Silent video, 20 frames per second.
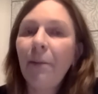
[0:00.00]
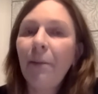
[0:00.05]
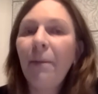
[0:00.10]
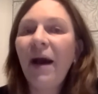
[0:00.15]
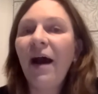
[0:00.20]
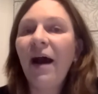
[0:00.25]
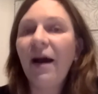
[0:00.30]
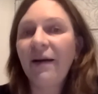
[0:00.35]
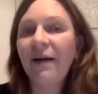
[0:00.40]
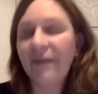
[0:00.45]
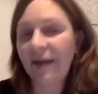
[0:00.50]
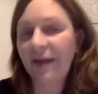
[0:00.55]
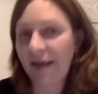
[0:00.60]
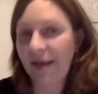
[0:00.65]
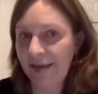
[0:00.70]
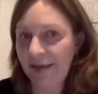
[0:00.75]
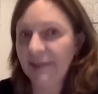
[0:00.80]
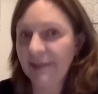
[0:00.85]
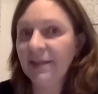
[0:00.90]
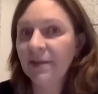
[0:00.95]
part
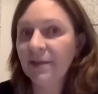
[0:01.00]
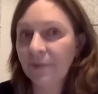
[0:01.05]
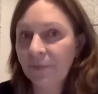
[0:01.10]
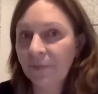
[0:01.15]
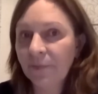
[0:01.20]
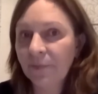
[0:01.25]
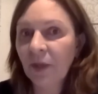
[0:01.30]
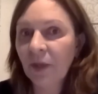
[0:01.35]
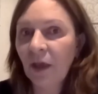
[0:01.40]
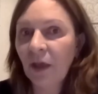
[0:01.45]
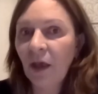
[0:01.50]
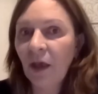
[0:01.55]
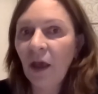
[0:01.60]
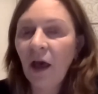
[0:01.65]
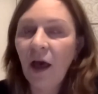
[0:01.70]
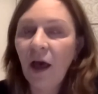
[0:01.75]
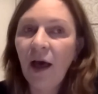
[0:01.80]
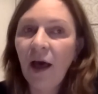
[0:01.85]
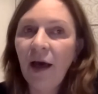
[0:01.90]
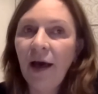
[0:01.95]
is
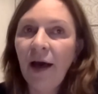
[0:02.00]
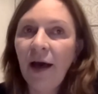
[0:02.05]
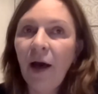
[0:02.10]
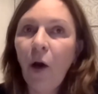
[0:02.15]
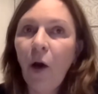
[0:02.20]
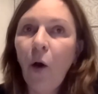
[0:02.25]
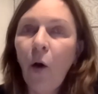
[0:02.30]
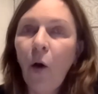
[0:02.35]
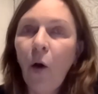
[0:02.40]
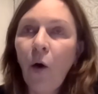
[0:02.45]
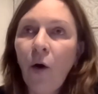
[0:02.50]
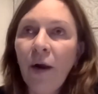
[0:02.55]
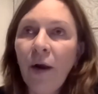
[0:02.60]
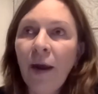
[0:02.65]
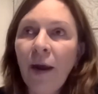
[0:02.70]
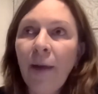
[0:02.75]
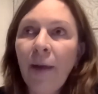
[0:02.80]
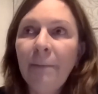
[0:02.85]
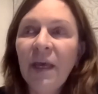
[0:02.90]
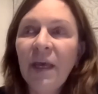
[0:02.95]
uh, or
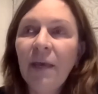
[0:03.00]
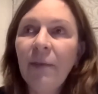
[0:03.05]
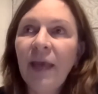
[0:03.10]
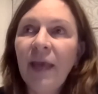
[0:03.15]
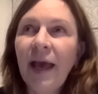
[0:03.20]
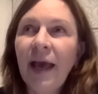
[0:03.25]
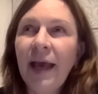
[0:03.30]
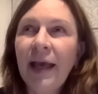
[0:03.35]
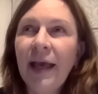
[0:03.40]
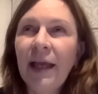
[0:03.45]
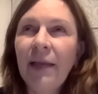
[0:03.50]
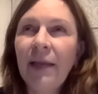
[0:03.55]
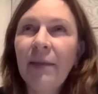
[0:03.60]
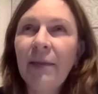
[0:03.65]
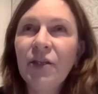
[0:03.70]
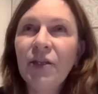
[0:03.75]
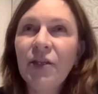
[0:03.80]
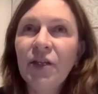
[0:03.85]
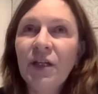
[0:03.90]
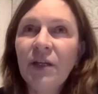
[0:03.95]
maybe i can
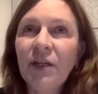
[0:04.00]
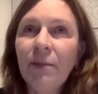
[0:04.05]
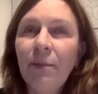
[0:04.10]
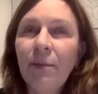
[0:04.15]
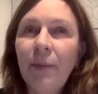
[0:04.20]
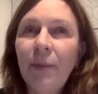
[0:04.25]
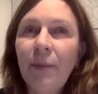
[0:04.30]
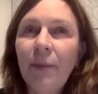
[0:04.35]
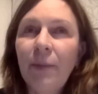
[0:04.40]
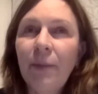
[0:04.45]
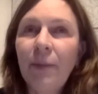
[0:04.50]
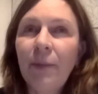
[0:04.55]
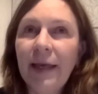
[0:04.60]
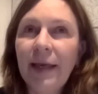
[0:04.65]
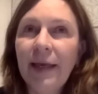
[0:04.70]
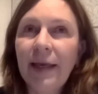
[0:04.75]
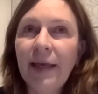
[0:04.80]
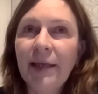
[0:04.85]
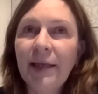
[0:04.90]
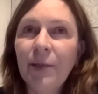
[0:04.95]
imagine playing
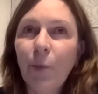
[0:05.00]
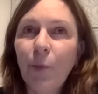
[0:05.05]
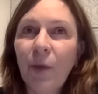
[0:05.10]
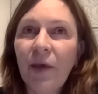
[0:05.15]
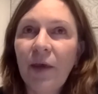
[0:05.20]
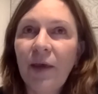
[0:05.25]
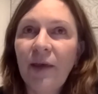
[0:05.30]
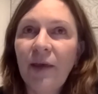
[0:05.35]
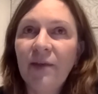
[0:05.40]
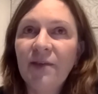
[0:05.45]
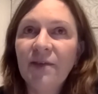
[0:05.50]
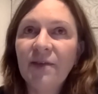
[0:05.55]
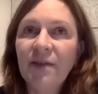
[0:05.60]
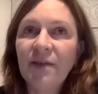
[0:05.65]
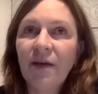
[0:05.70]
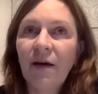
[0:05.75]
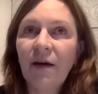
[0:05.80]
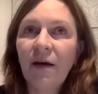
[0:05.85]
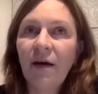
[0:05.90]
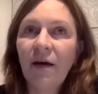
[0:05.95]
it with
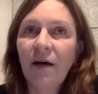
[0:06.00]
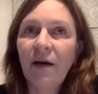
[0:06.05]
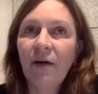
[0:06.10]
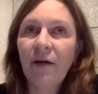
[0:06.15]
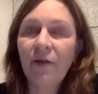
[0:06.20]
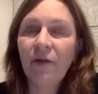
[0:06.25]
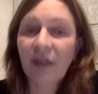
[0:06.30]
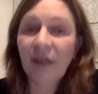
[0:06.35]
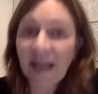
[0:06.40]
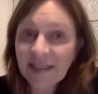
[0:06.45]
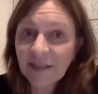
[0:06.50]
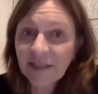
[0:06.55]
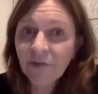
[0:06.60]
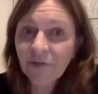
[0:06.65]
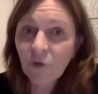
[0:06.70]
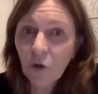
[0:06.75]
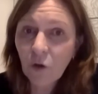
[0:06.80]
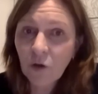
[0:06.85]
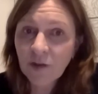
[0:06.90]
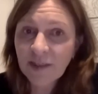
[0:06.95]
uh, relative
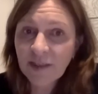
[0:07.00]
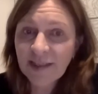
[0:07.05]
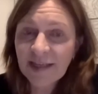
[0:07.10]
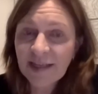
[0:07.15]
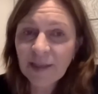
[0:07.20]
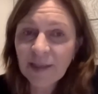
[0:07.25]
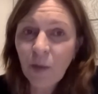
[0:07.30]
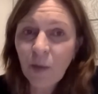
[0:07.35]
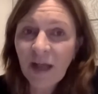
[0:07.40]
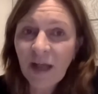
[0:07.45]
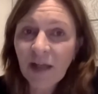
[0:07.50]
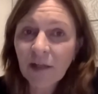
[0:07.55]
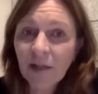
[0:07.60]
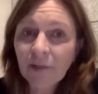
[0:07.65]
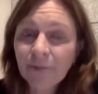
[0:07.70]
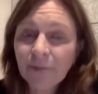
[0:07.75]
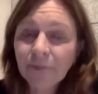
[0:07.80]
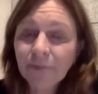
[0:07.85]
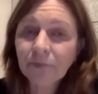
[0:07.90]
clauses as well